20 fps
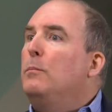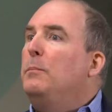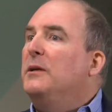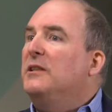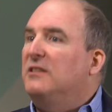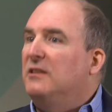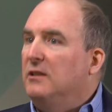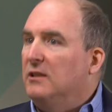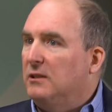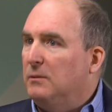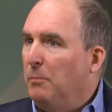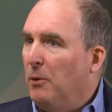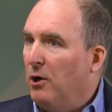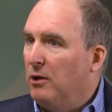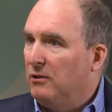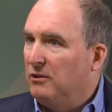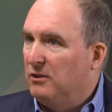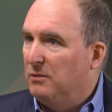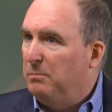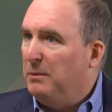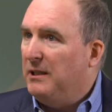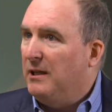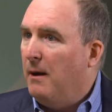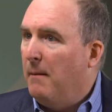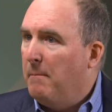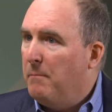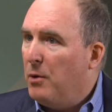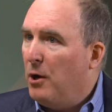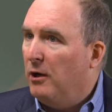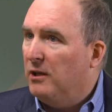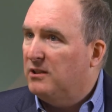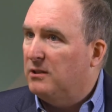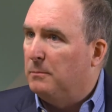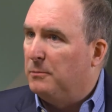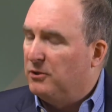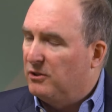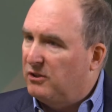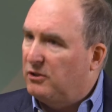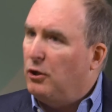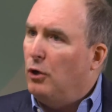business models become
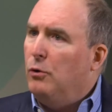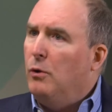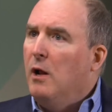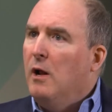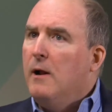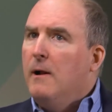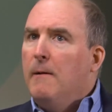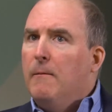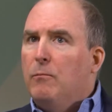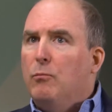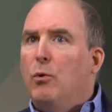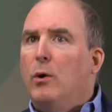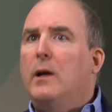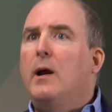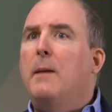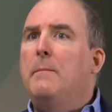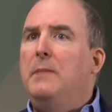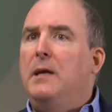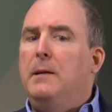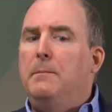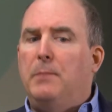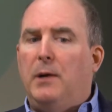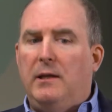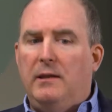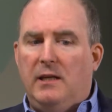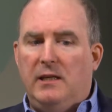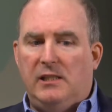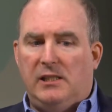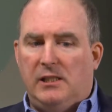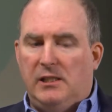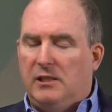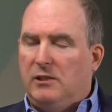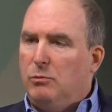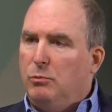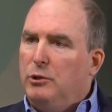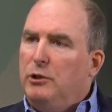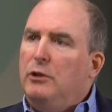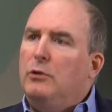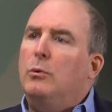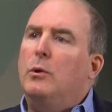possible. So what I mean by this is,
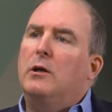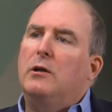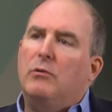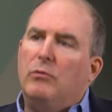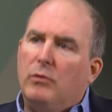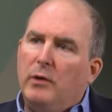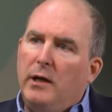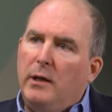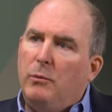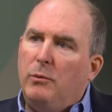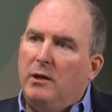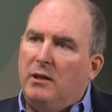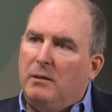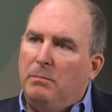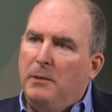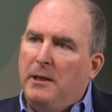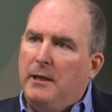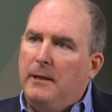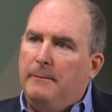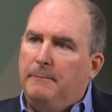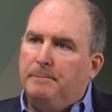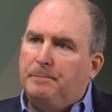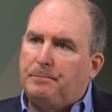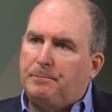would you agree with me